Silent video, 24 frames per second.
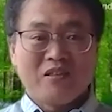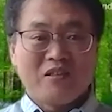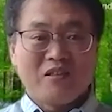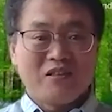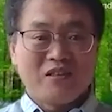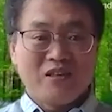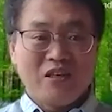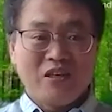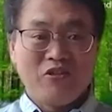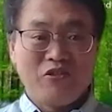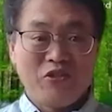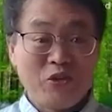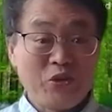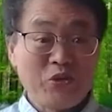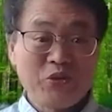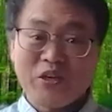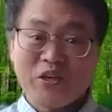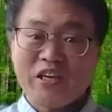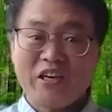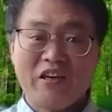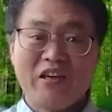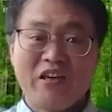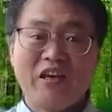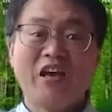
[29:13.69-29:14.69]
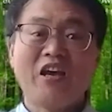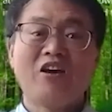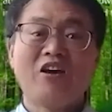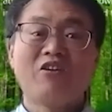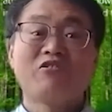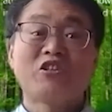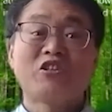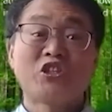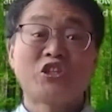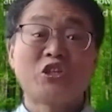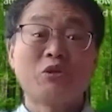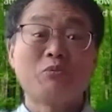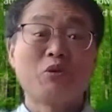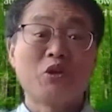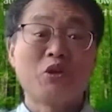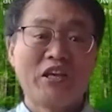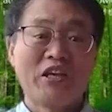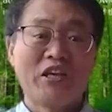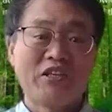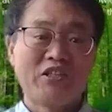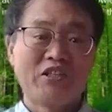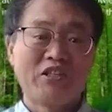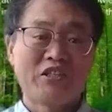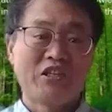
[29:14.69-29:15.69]
if you can have
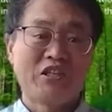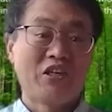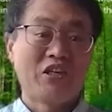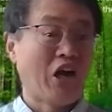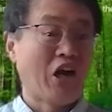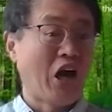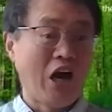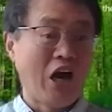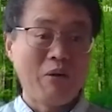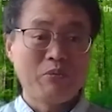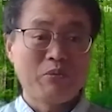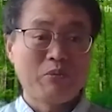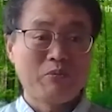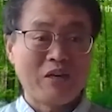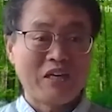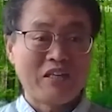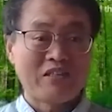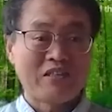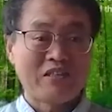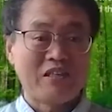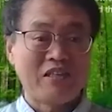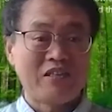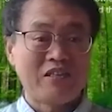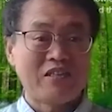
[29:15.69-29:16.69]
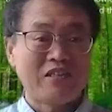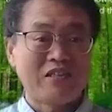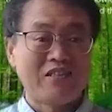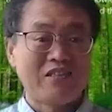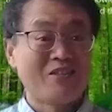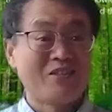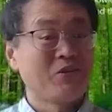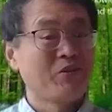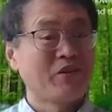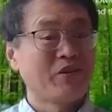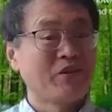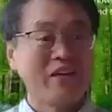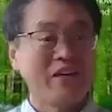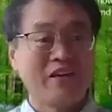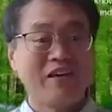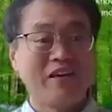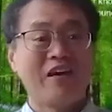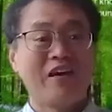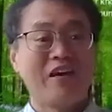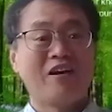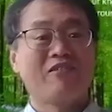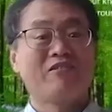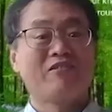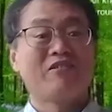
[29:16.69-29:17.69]
simulation, optimization, you can
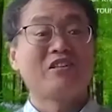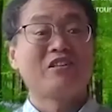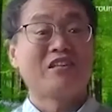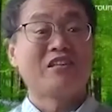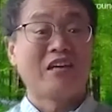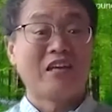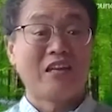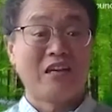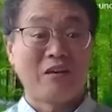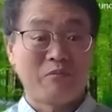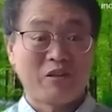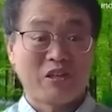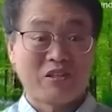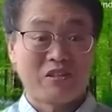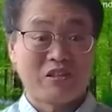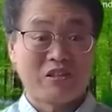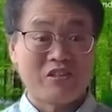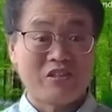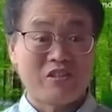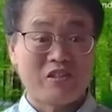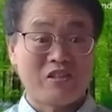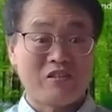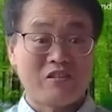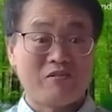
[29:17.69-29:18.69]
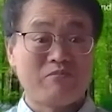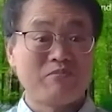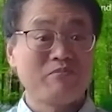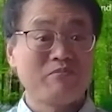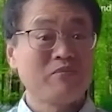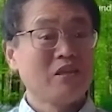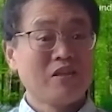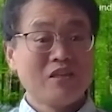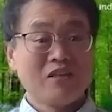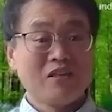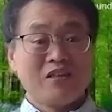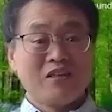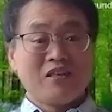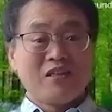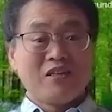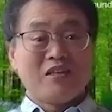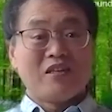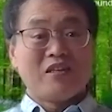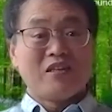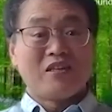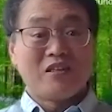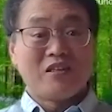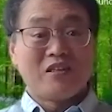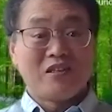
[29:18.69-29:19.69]
have a dynamic system
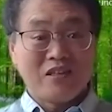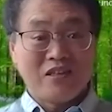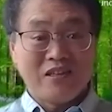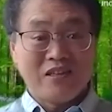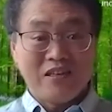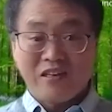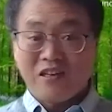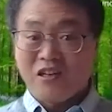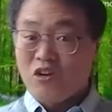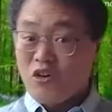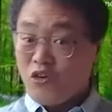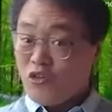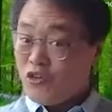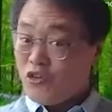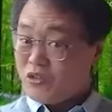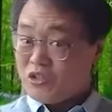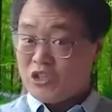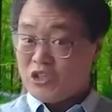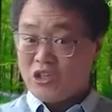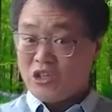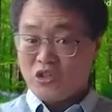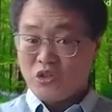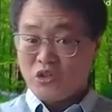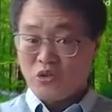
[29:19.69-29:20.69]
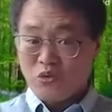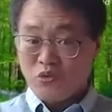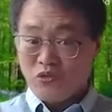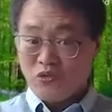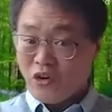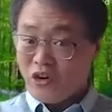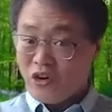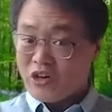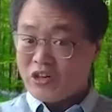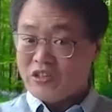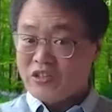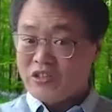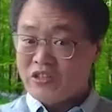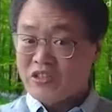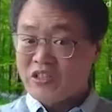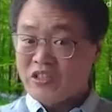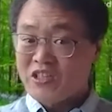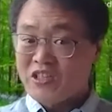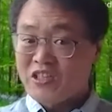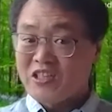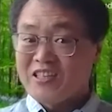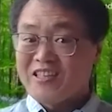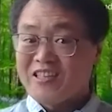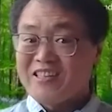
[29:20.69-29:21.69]
like a digital forest,
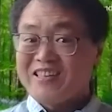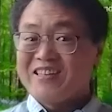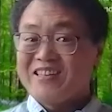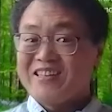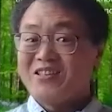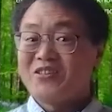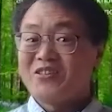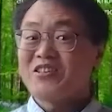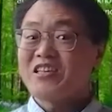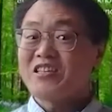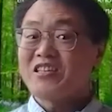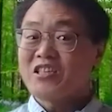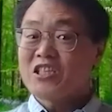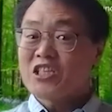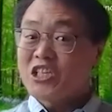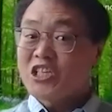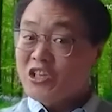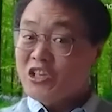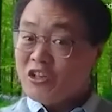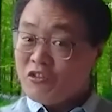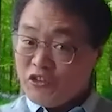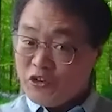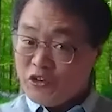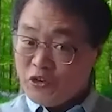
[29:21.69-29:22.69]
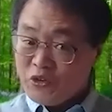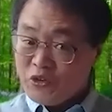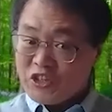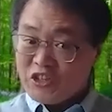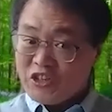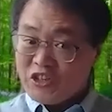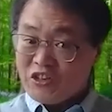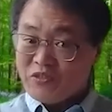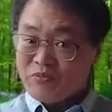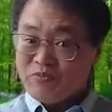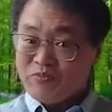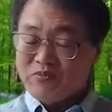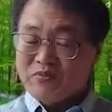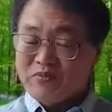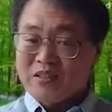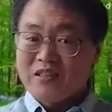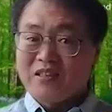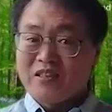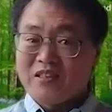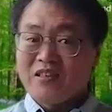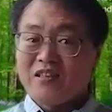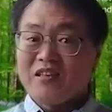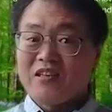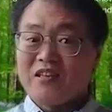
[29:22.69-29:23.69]
you can see the future.
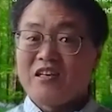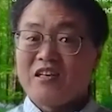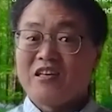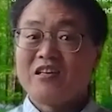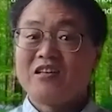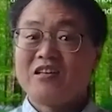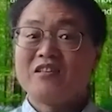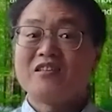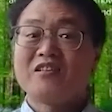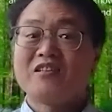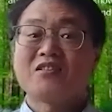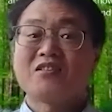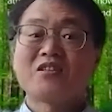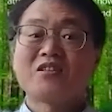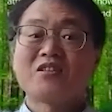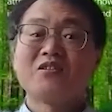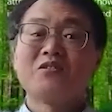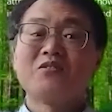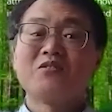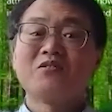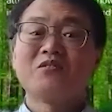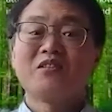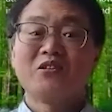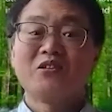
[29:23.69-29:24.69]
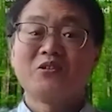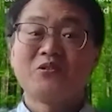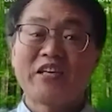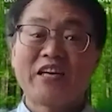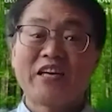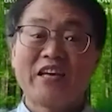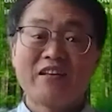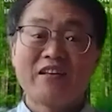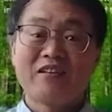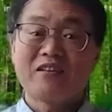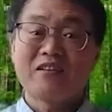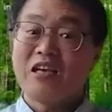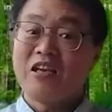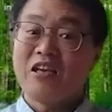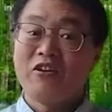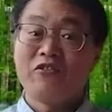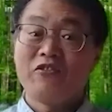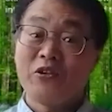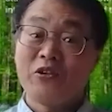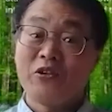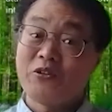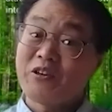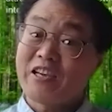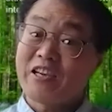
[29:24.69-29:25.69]
And so you can, if
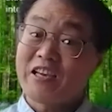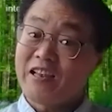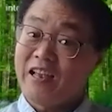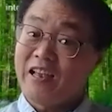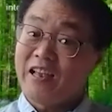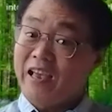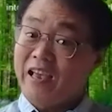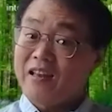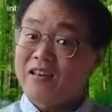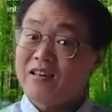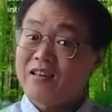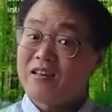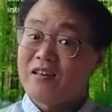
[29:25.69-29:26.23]
you can